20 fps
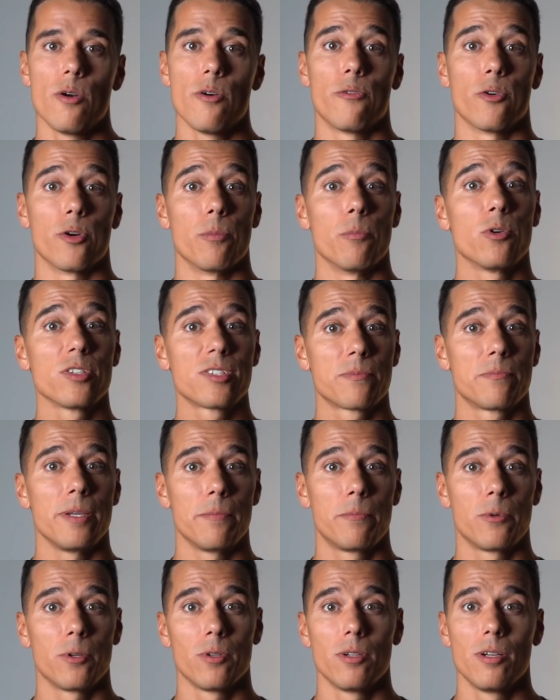For most
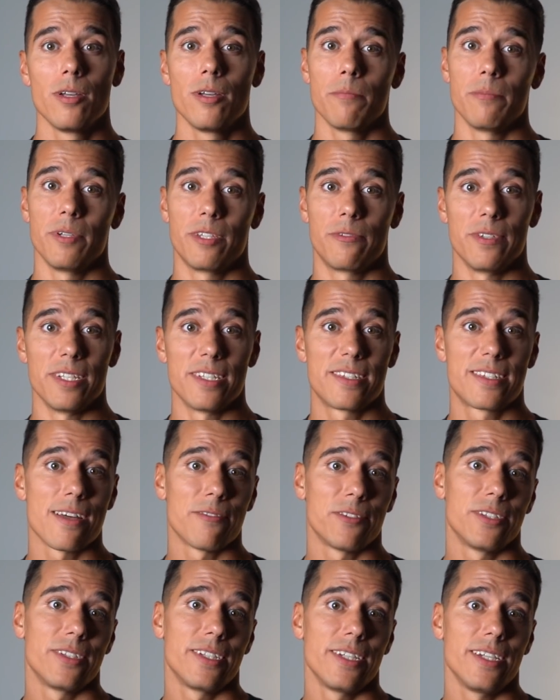people, between
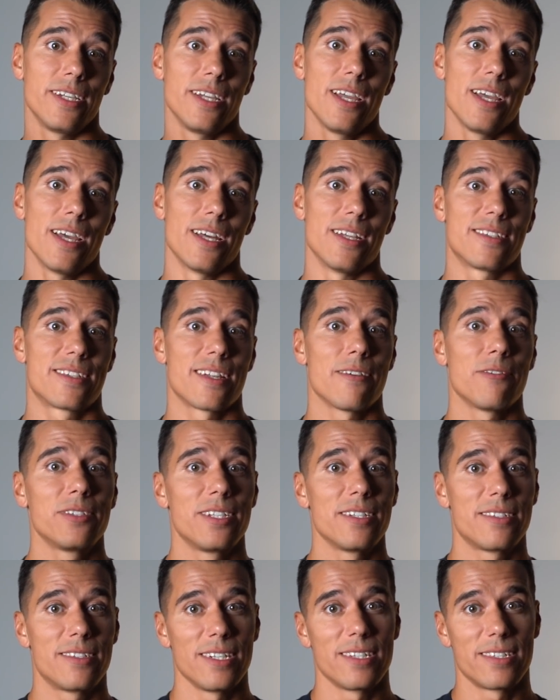70 and
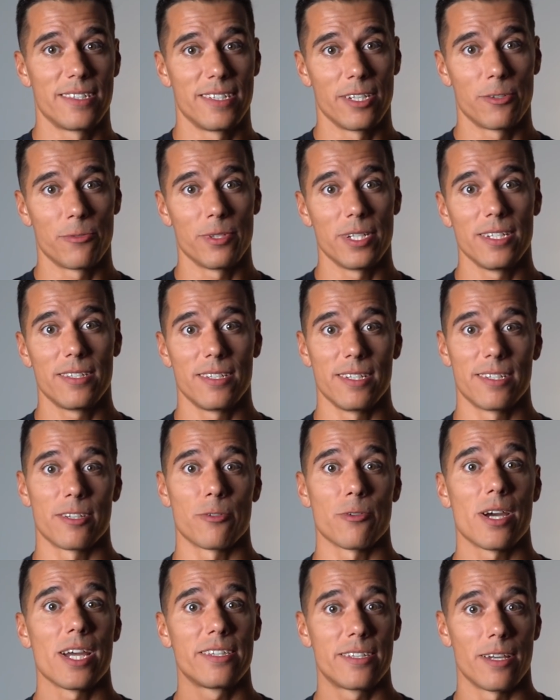76 degrees is the
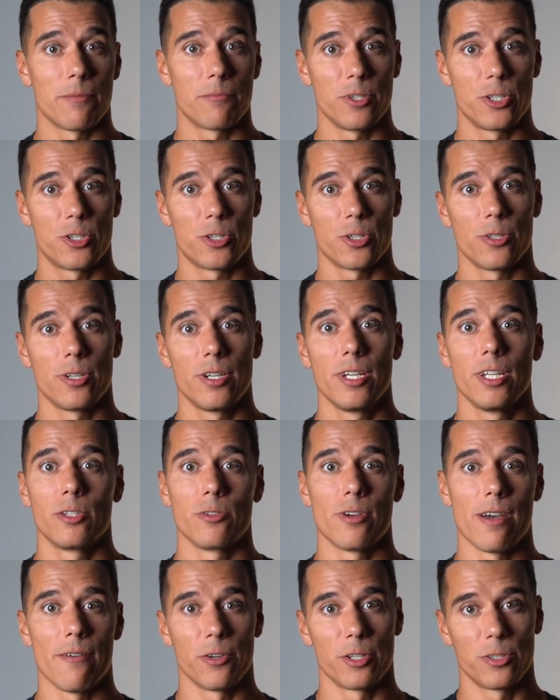right temperature
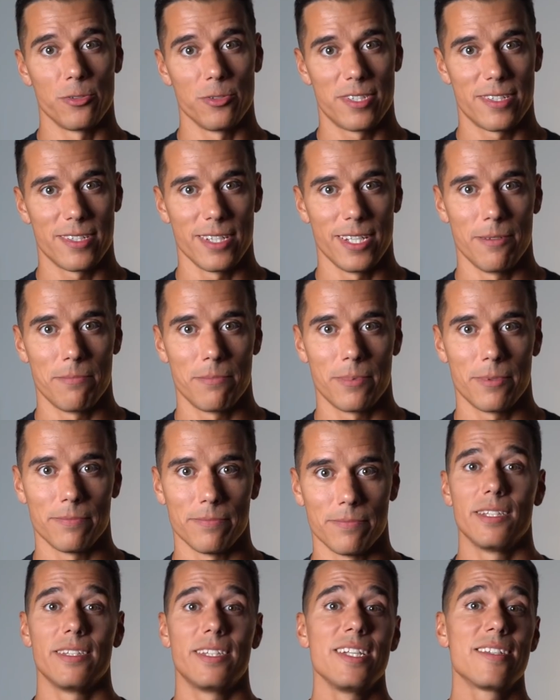to have a good sleep.
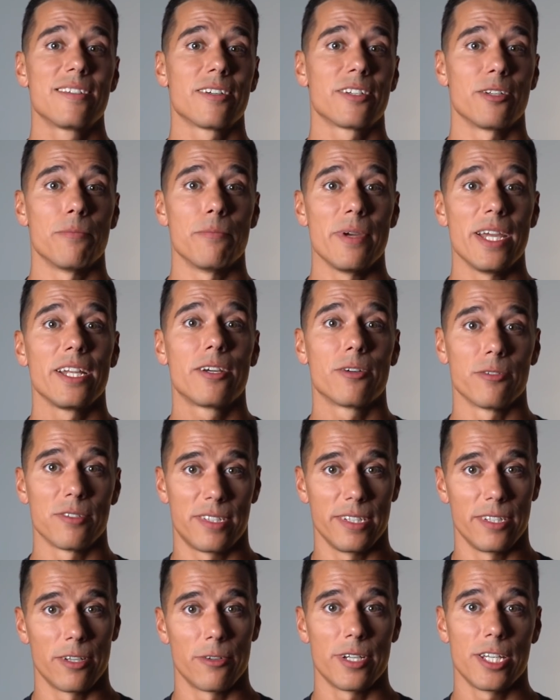These are the main
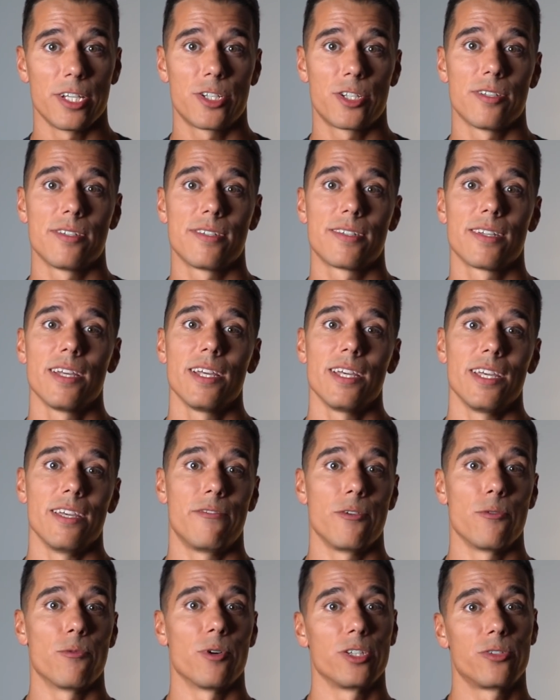considerations
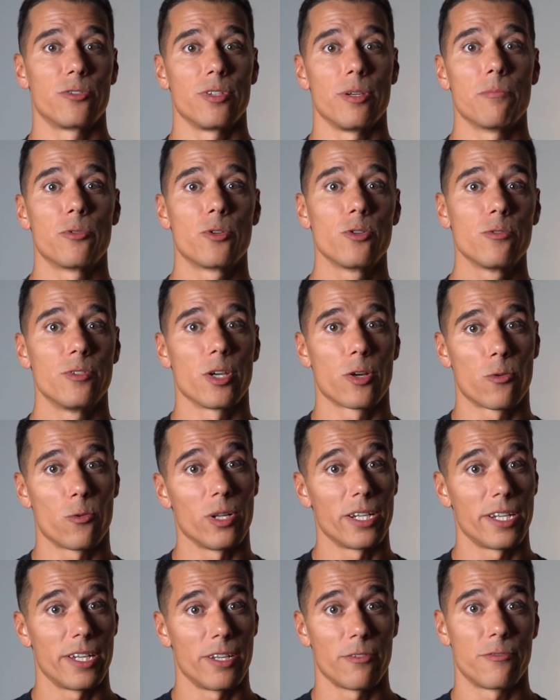if you want to improve the
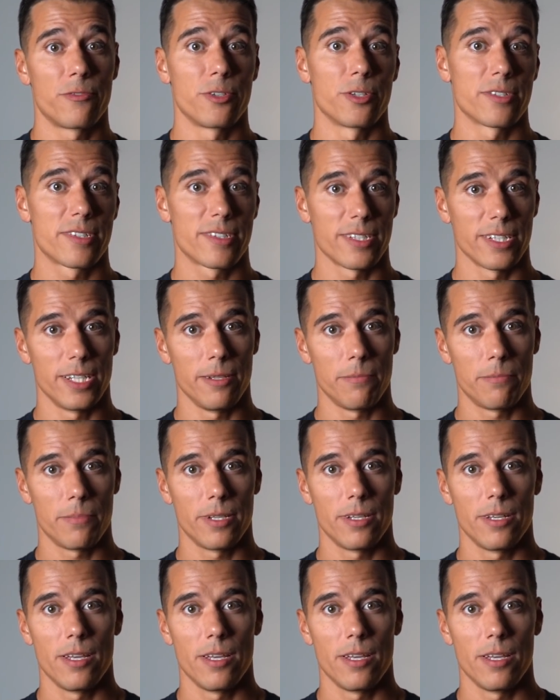quality of your sleep.